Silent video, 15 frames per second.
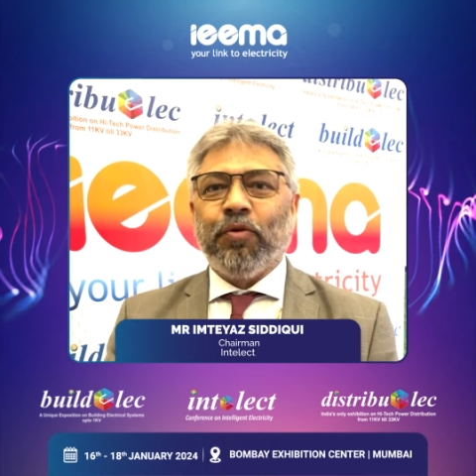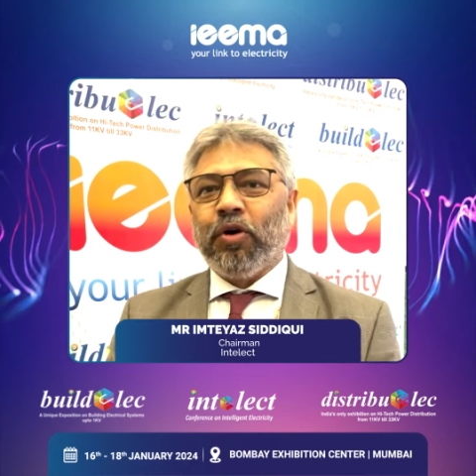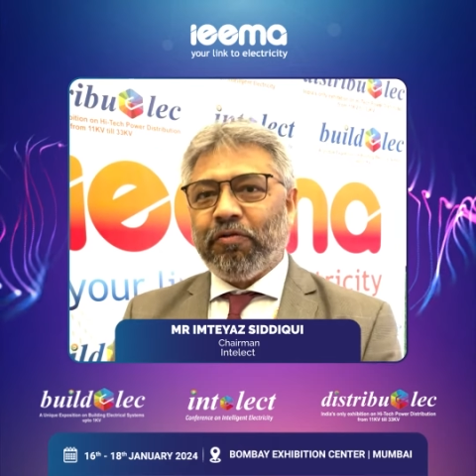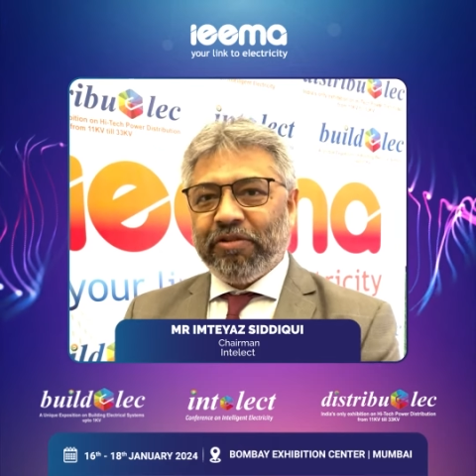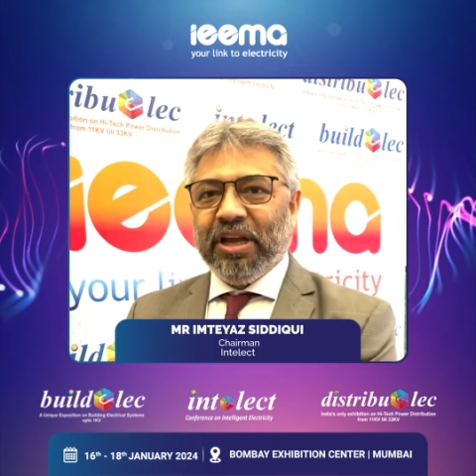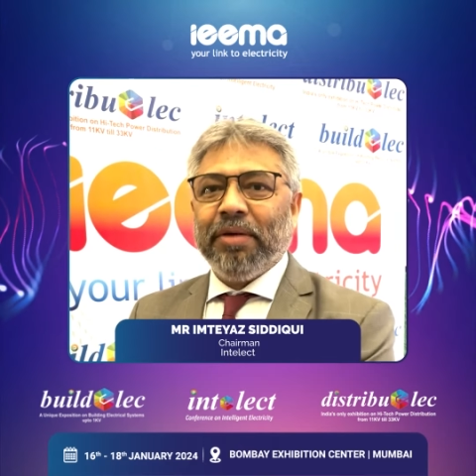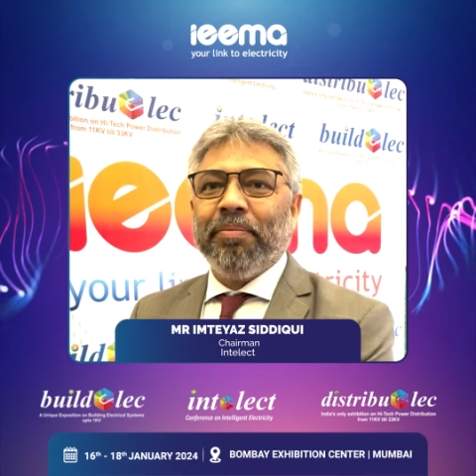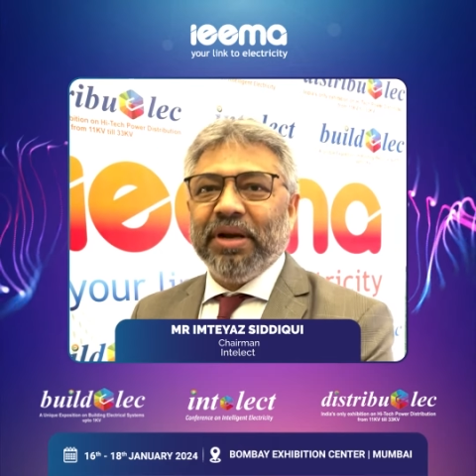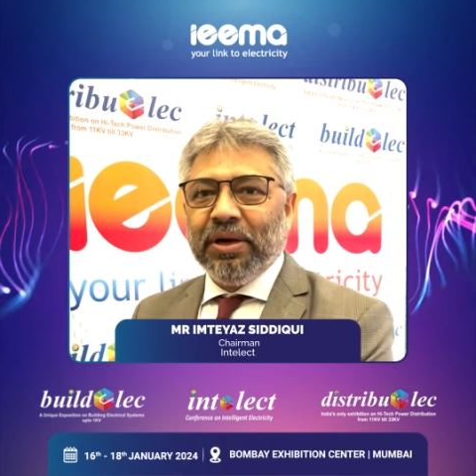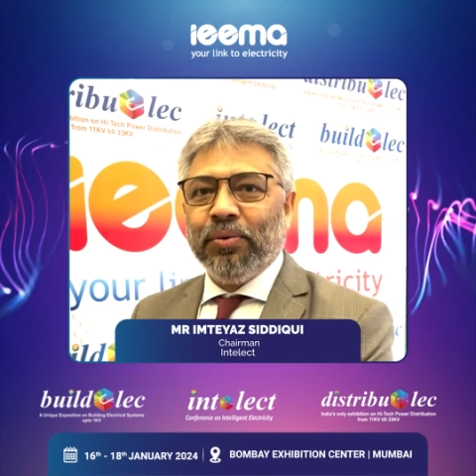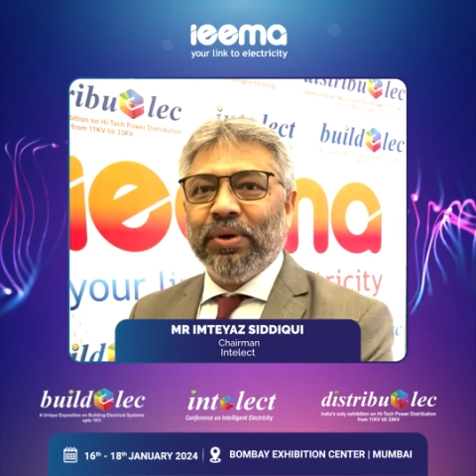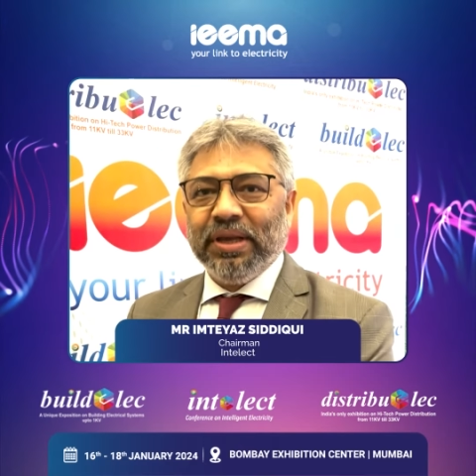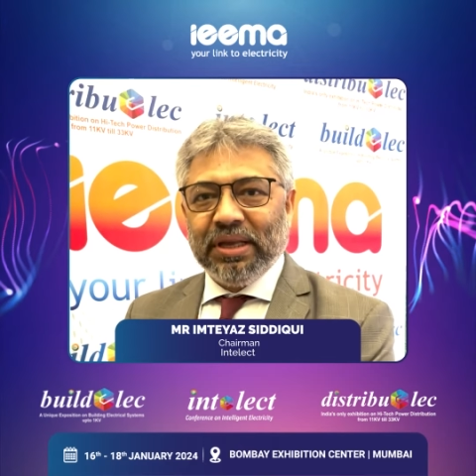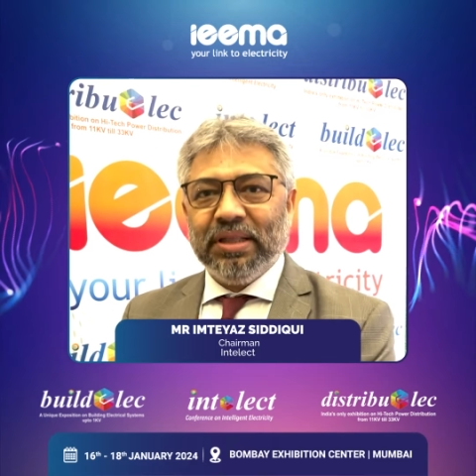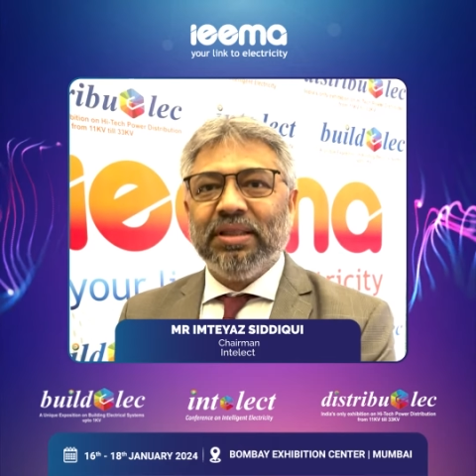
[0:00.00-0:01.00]
what we have been
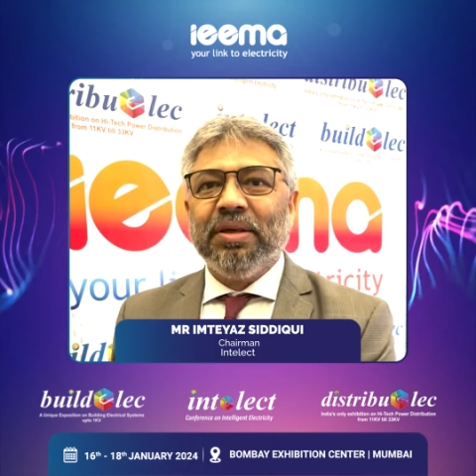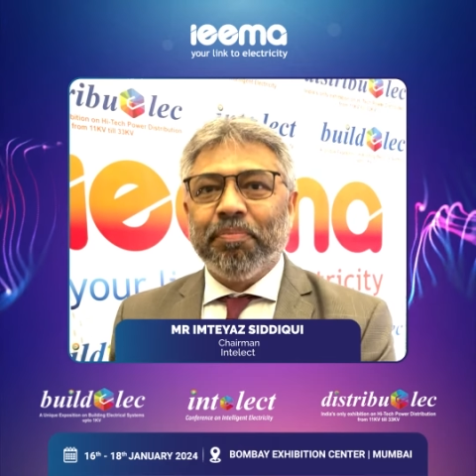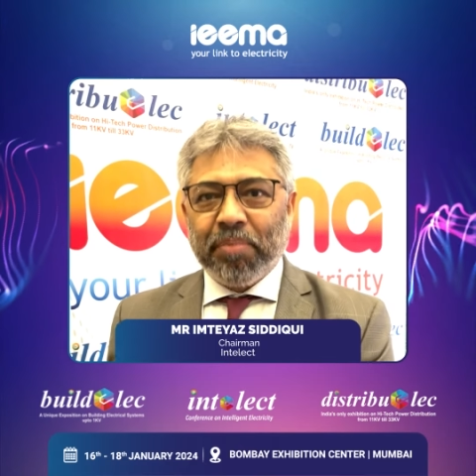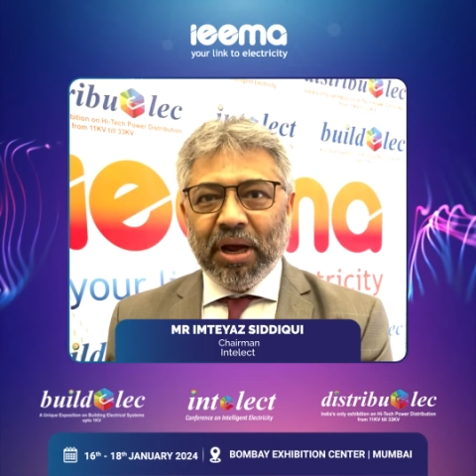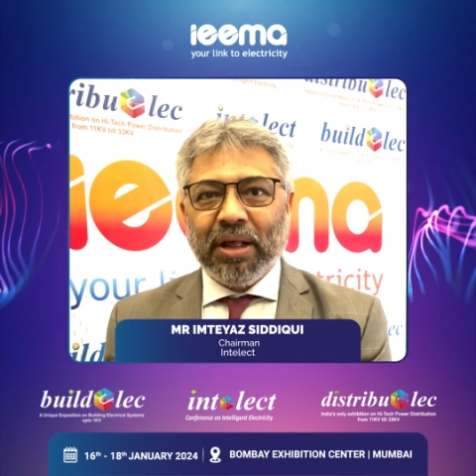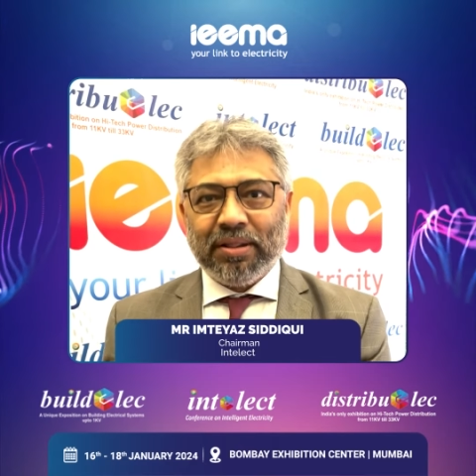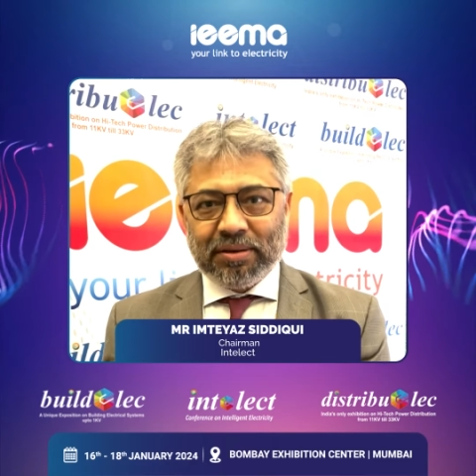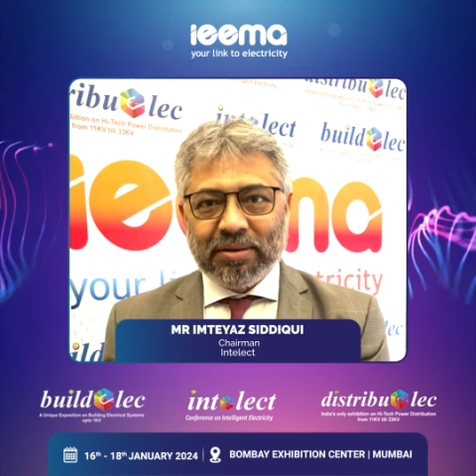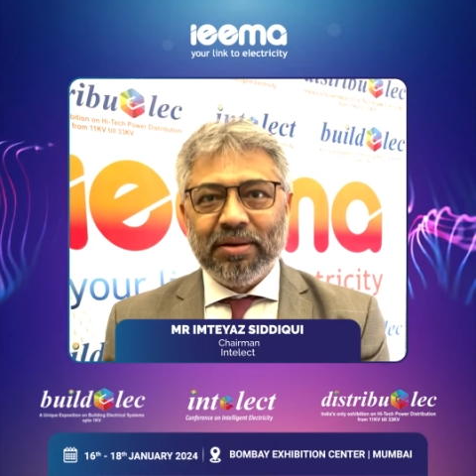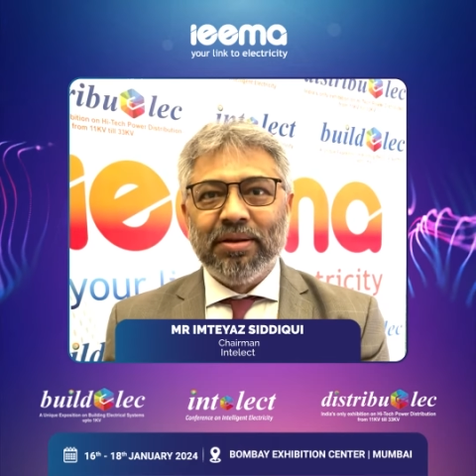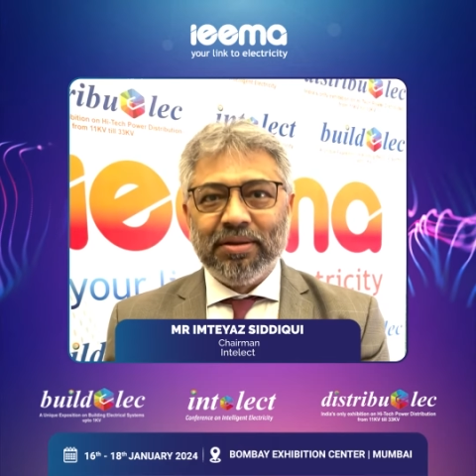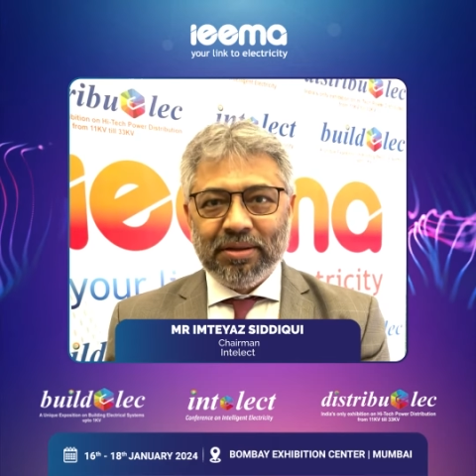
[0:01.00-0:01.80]
doing in the past.